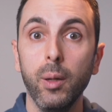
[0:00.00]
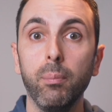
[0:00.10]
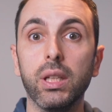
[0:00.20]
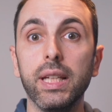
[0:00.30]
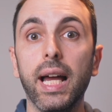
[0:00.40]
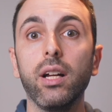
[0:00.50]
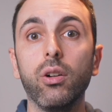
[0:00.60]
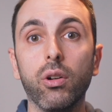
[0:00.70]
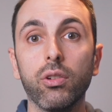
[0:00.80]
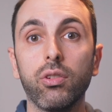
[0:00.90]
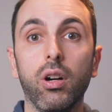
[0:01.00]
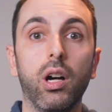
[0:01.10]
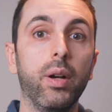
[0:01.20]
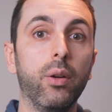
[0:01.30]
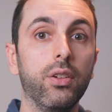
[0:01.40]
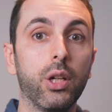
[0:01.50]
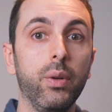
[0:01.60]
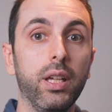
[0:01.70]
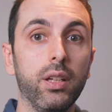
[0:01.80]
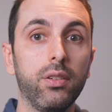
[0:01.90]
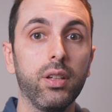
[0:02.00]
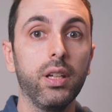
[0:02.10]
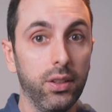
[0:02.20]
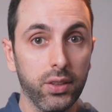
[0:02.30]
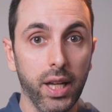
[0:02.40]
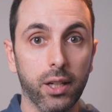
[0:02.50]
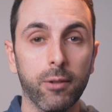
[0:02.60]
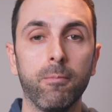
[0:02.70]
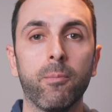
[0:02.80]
but the angles are in degrees instead.